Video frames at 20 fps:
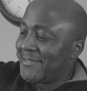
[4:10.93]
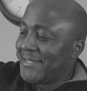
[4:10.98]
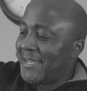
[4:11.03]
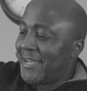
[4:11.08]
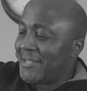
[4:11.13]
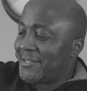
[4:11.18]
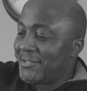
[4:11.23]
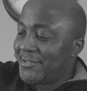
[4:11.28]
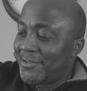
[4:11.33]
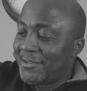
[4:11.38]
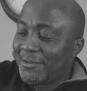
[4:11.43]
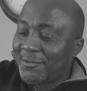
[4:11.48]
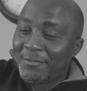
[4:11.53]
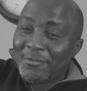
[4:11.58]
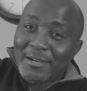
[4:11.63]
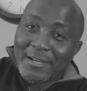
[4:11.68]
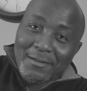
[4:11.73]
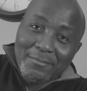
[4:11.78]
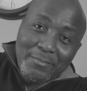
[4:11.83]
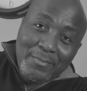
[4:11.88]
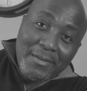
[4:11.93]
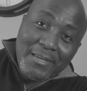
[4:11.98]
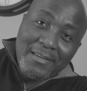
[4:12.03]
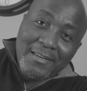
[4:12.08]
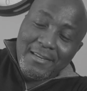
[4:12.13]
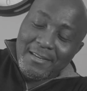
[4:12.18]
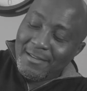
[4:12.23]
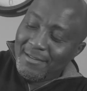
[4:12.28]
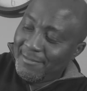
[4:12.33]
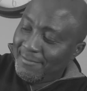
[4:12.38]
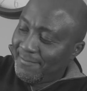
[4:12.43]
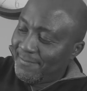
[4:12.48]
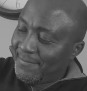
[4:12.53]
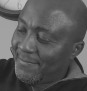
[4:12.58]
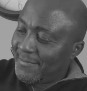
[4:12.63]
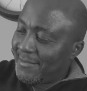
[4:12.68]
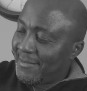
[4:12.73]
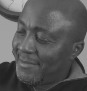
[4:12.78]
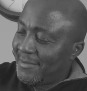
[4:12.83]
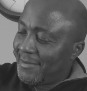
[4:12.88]
I took a quick peek
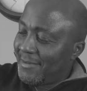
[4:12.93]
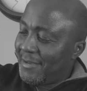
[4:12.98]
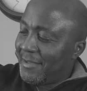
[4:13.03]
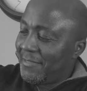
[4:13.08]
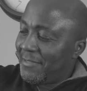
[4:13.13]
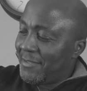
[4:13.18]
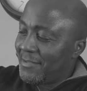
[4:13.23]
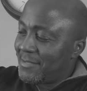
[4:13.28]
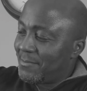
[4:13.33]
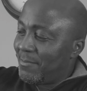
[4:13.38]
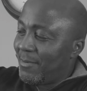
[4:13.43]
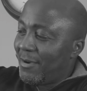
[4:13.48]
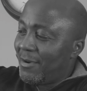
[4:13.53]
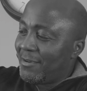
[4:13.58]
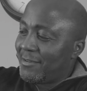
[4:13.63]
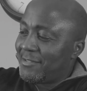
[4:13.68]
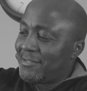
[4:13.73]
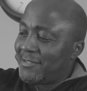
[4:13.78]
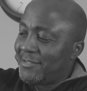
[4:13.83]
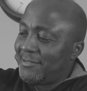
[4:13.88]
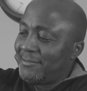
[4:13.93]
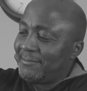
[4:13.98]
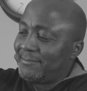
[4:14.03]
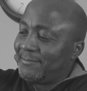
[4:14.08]
at this box,